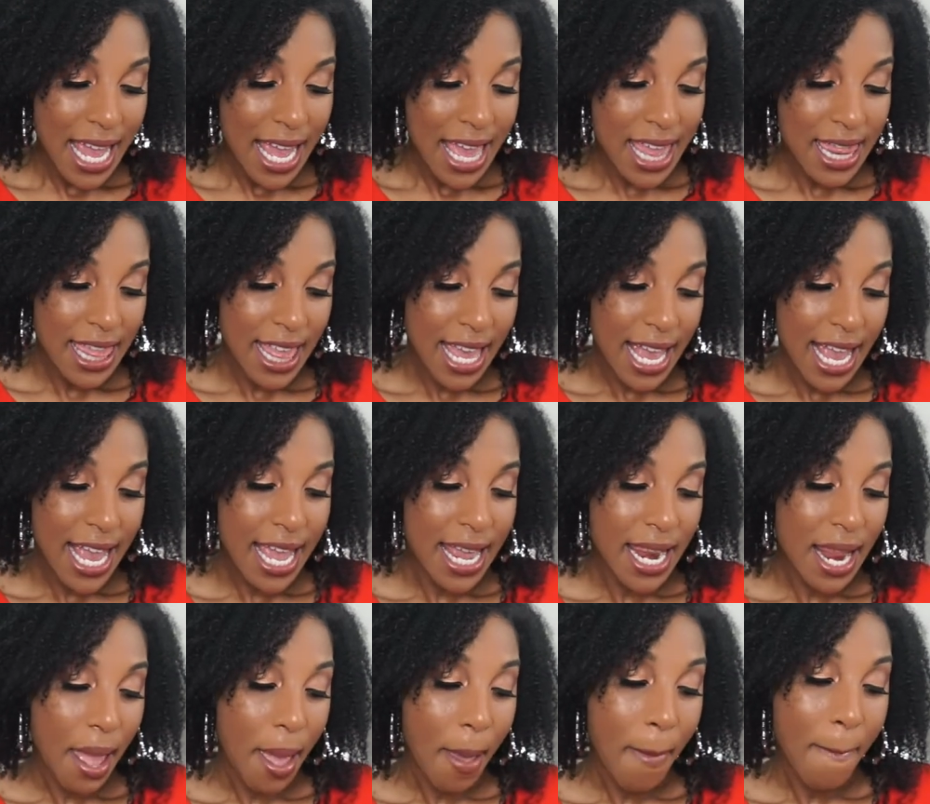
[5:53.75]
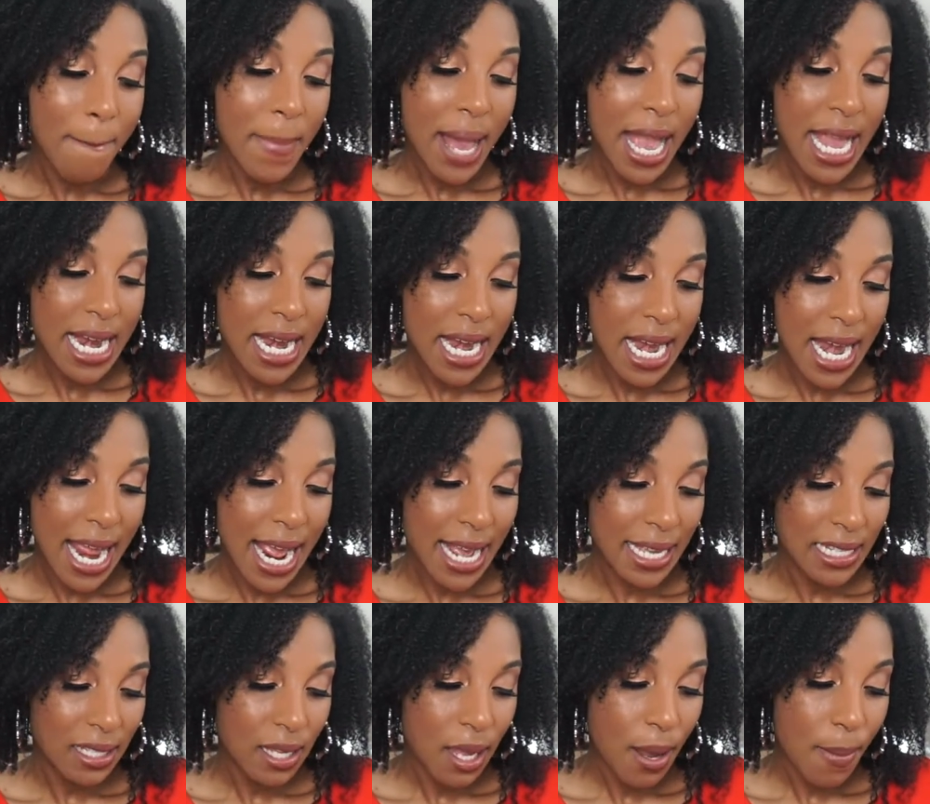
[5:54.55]
And then my
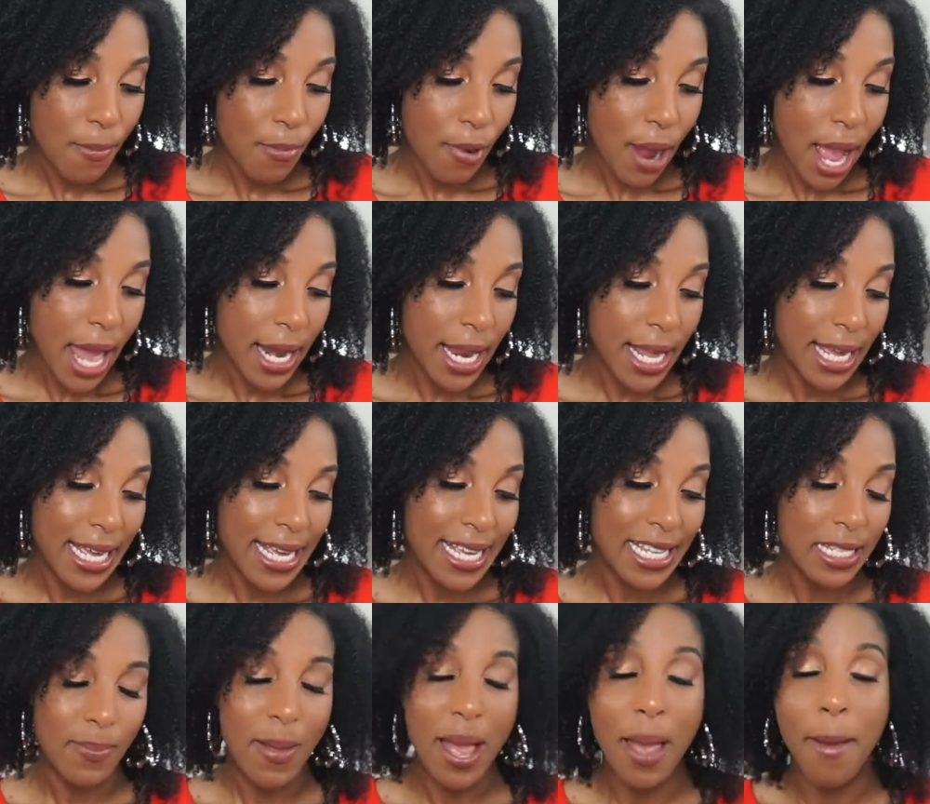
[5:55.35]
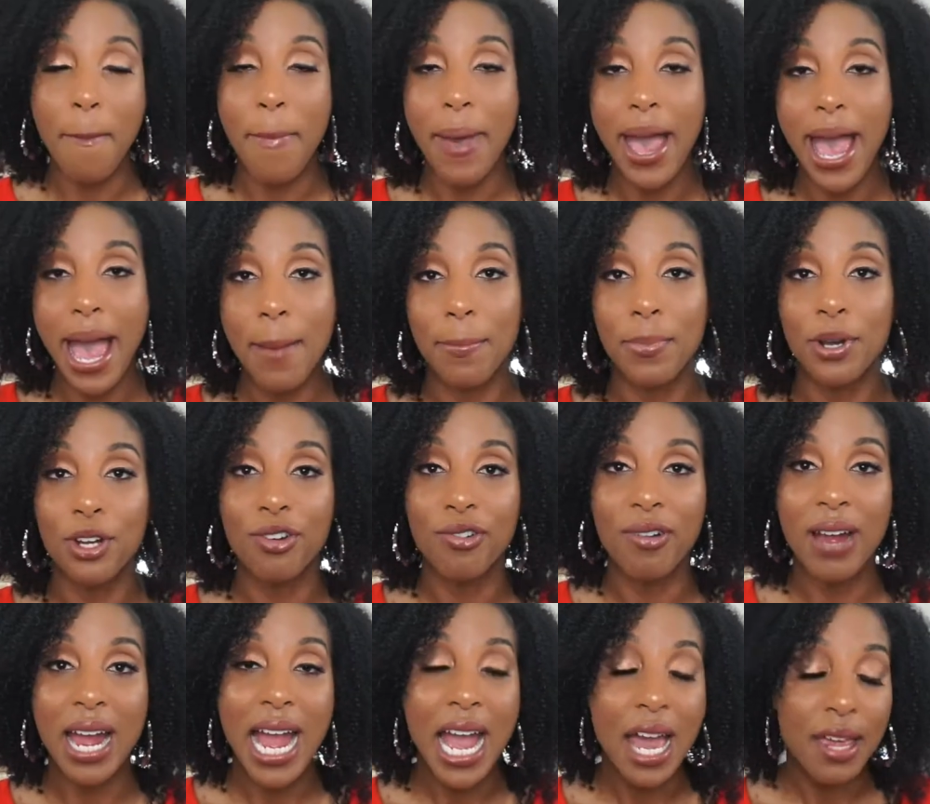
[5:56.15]
next product is by Pat
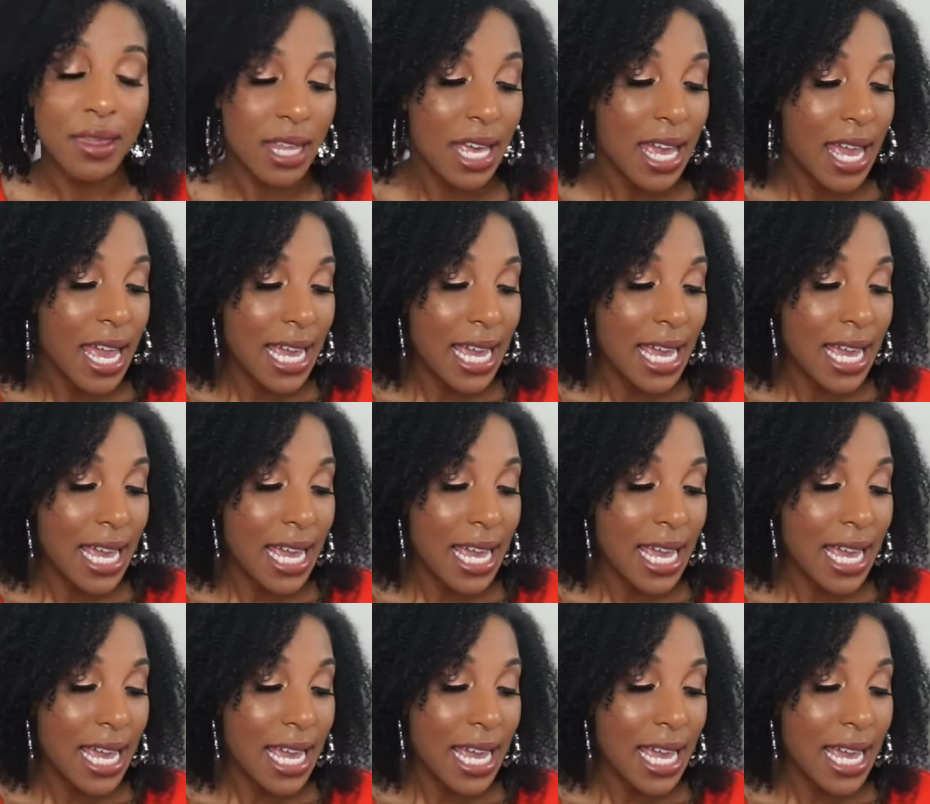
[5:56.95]
McGrath.